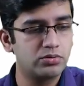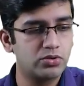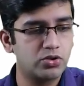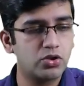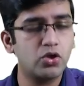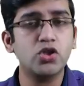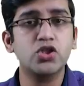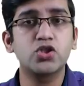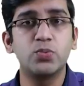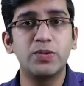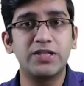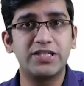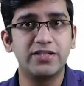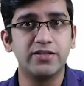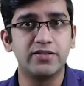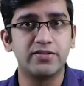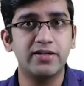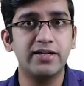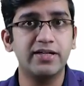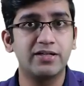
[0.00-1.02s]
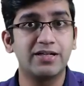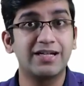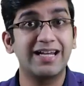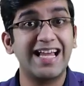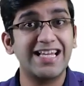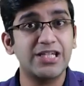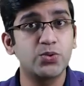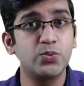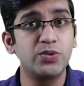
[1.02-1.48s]
cross switches, right?
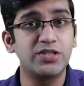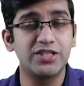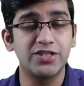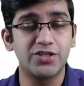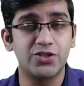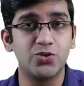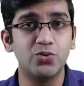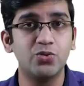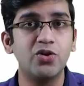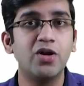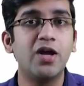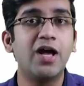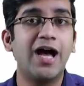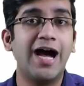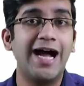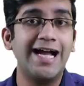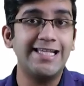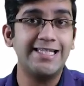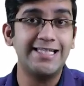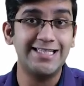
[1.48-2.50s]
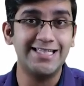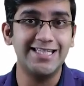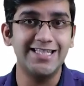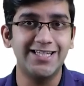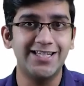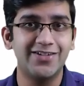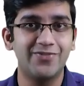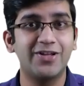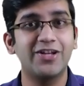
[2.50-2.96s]
Class switches to
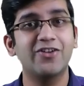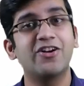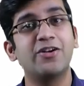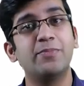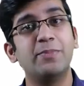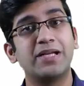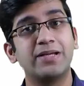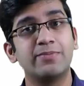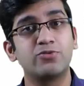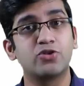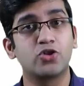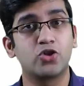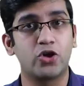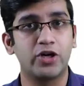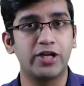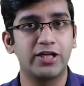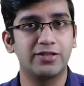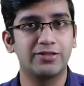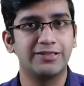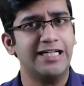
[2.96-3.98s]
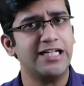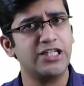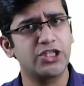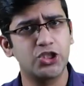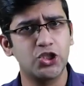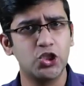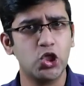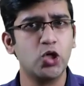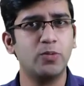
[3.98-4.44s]
IgG whenever it becomes chronic.
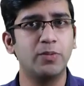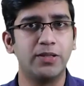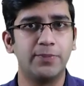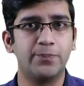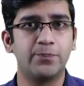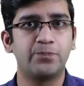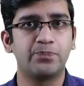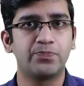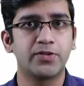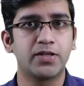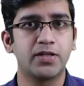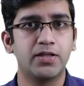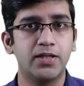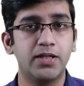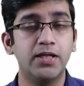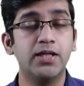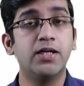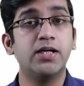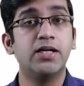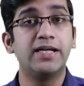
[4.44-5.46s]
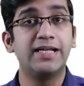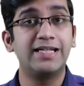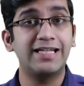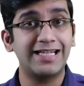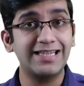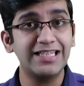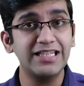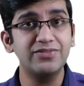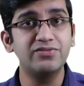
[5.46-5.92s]
That's normal. In
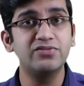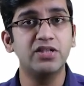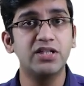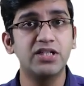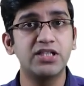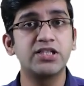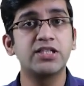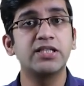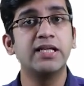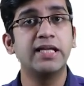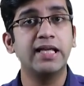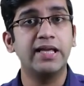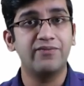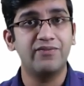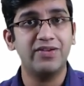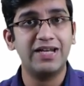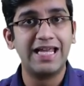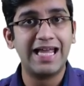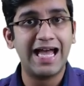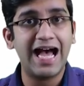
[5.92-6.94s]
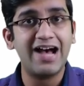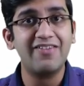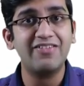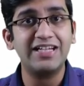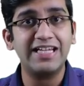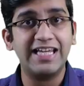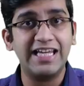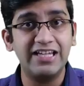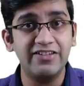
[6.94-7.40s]
other words, when I have
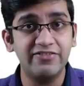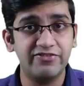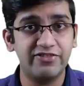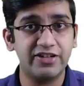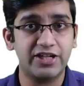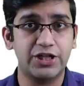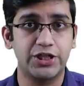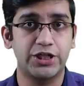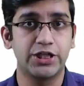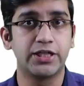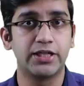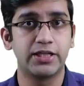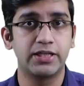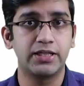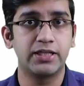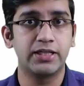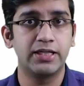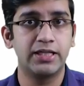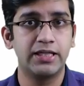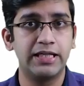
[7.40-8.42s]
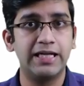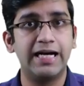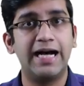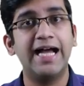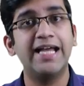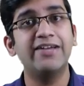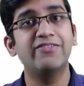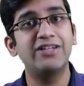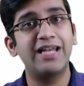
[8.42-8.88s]
an infection,
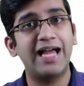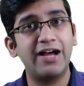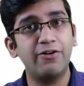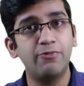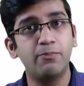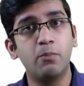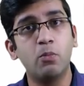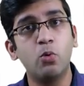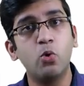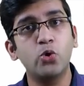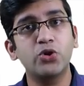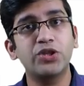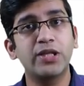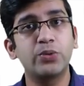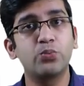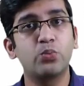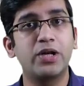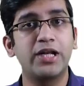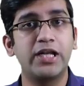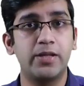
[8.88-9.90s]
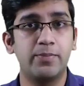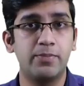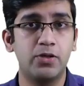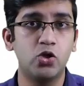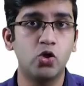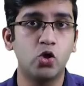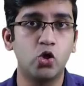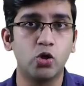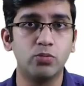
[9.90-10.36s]
I will have more than one
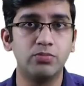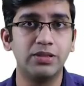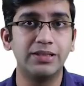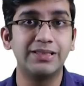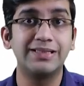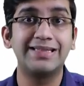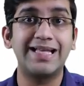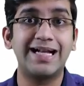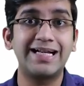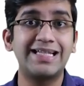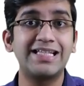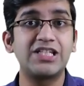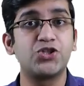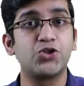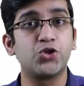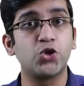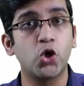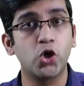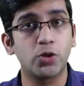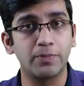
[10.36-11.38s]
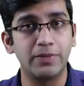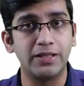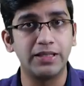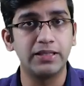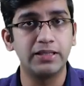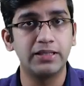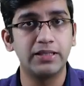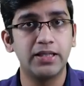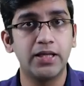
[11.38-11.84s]
immunoglobulin. That is
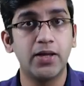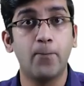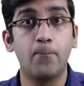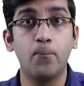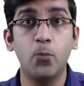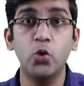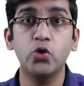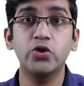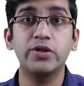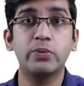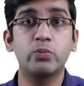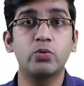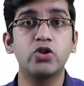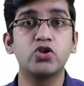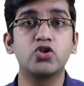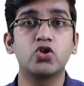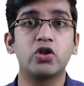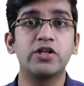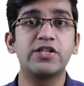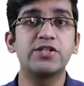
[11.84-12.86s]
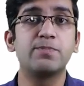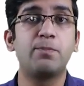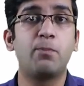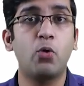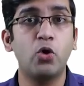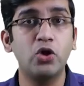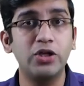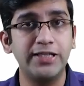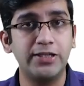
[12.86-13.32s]
normal. More than one is called as
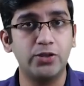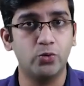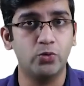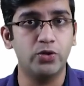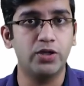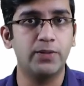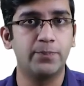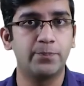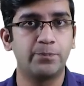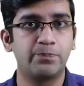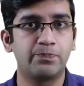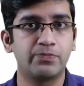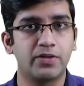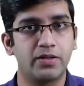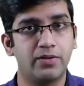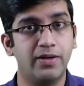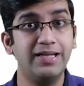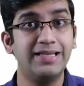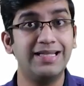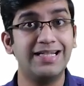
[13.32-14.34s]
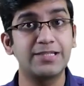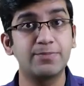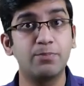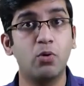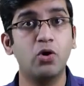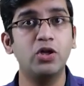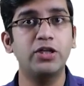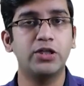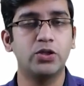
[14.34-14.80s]
polyclonal, right? That's
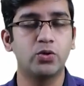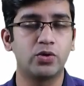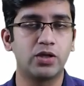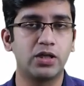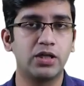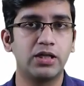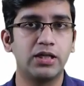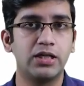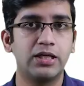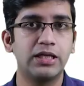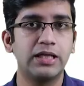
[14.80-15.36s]
polyclonal.